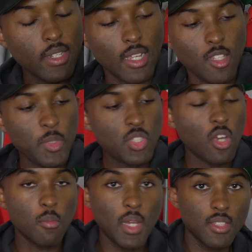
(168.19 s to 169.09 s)
Now let me
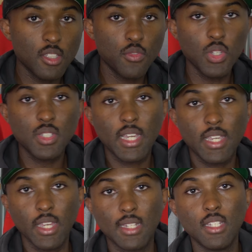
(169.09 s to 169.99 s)
talk about this for a
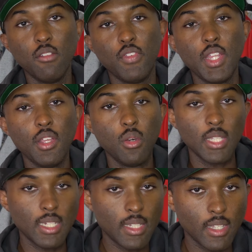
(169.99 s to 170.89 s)
second. I did a video
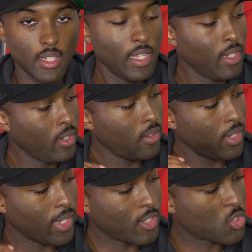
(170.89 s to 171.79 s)
that did
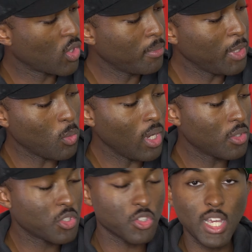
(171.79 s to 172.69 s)
extremely
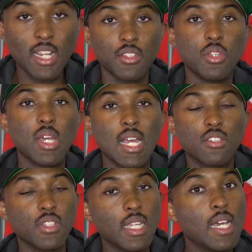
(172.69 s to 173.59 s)
well, so shout out to you
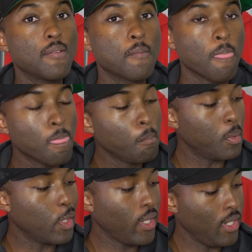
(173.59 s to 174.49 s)
guys for that.
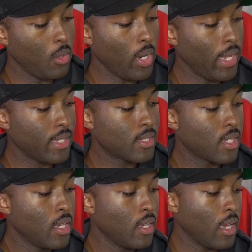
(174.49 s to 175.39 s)
But anyways,
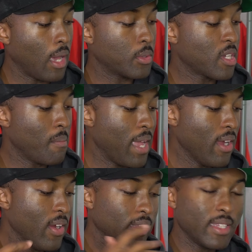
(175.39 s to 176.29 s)
I was
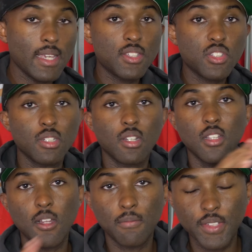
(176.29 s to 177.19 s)
comparing this to the
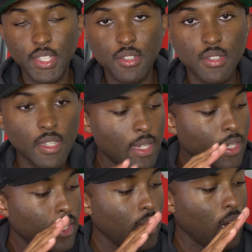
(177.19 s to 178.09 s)
club fleece.
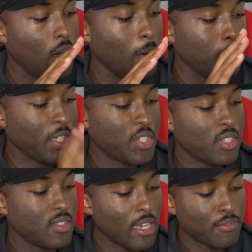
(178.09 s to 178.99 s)
This
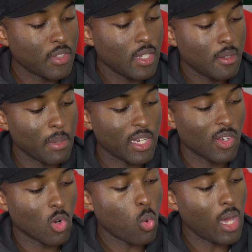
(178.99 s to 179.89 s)
is definitely
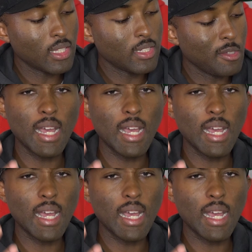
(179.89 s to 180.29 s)
better in quality.